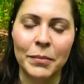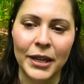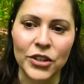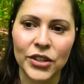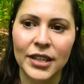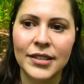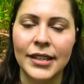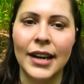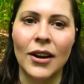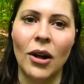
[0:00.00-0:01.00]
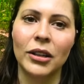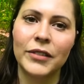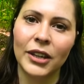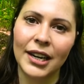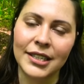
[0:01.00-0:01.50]
Pinterest to get all of
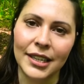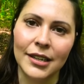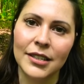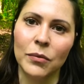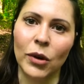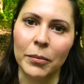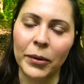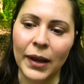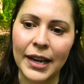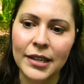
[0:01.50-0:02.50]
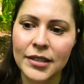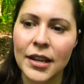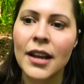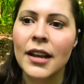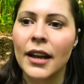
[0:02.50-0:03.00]
your ideas in one place.
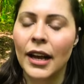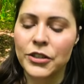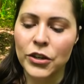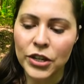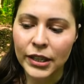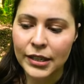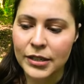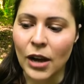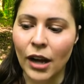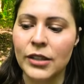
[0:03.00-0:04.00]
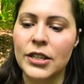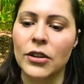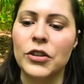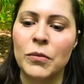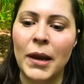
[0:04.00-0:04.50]
And usually it's not until
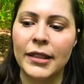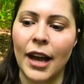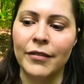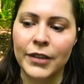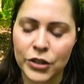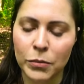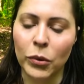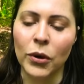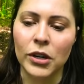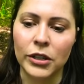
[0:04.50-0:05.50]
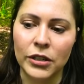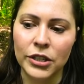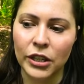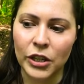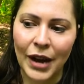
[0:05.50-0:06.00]
you make that vision board or
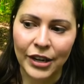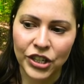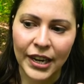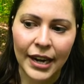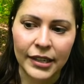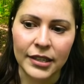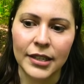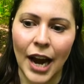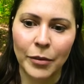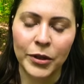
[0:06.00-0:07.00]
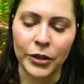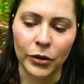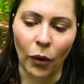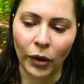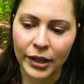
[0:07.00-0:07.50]
until you actually kind of decide what your
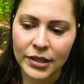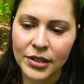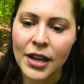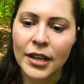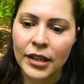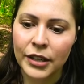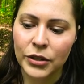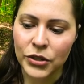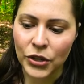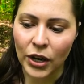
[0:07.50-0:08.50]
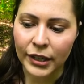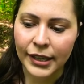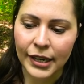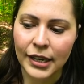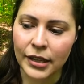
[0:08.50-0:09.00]
goal is that you start
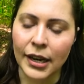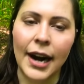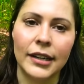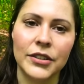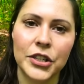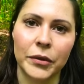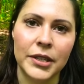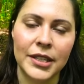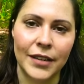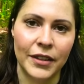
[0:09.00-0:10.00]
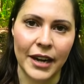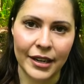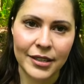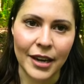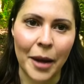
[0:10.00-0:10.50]
getting the guidance to receive the next
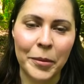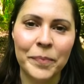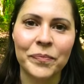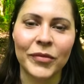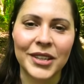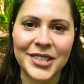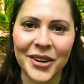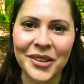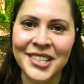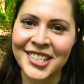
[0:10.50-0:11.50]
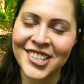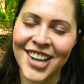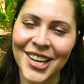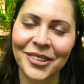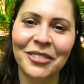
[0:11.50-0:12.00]
step. So this is a
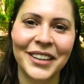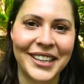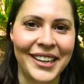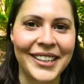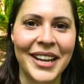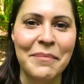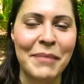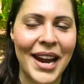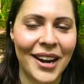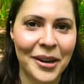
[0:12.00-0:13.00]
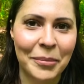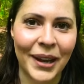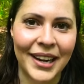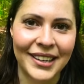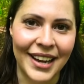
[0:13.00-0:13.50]
general reading. It may not
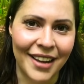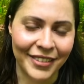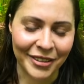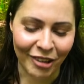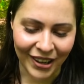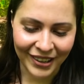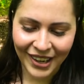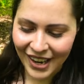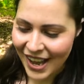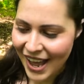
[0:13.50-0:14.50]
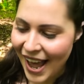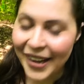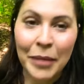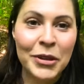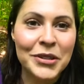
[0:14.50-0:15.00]
apply to everyone. And
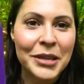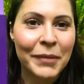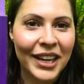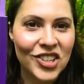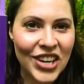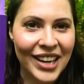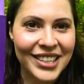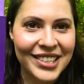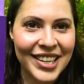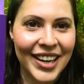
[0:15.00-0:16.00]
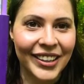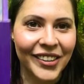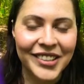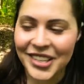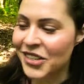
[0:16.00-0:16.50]
I'm using my Enchanted Tarot.
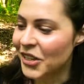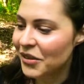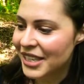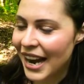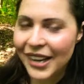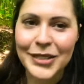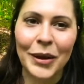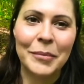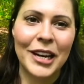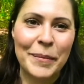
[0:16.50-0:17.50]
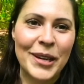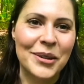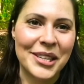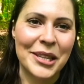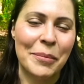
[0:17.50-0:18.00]
It's a new deck, so I'm going to be
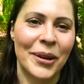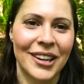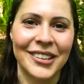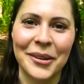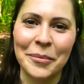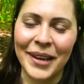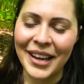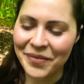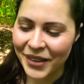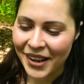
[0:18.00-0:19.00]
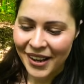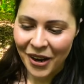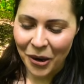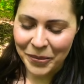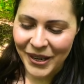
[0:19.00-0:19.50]
using the book a little bit.
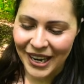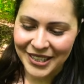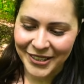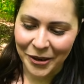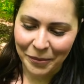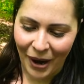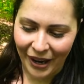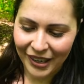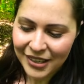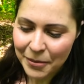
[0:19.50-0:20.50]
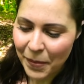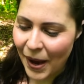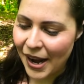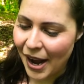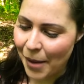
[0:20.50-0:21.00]
Hope you guys don't mind.
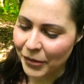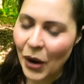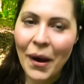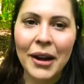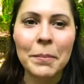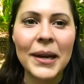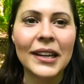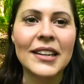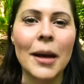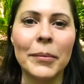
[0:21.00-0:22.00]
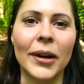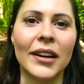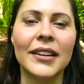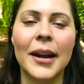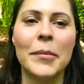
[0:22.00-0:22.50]
But go ahead and pick a number.
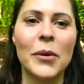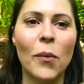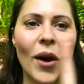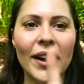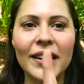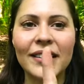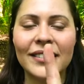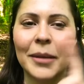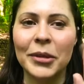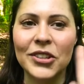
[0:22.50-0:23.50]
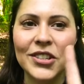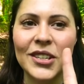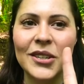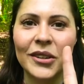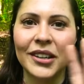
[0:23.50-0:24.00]
Number 1, number
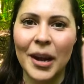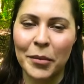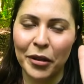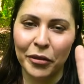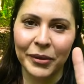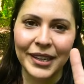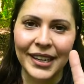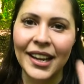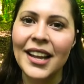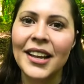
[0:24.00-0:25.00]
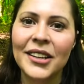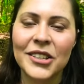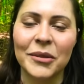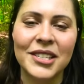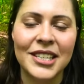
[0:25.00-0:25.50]
2, or number 3 to
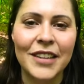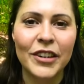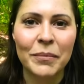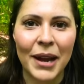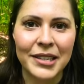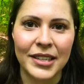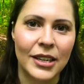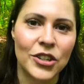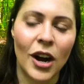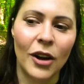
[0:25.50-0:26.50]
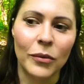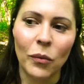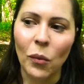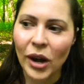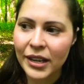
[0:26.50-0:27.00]
receive your message
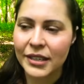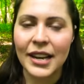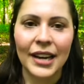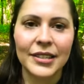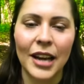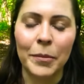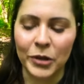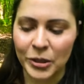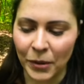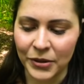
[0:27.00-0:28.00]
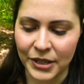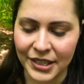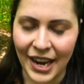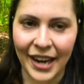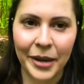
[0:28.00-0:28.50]
on what next step you're supposed to
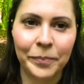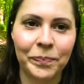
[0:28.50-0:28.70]
take.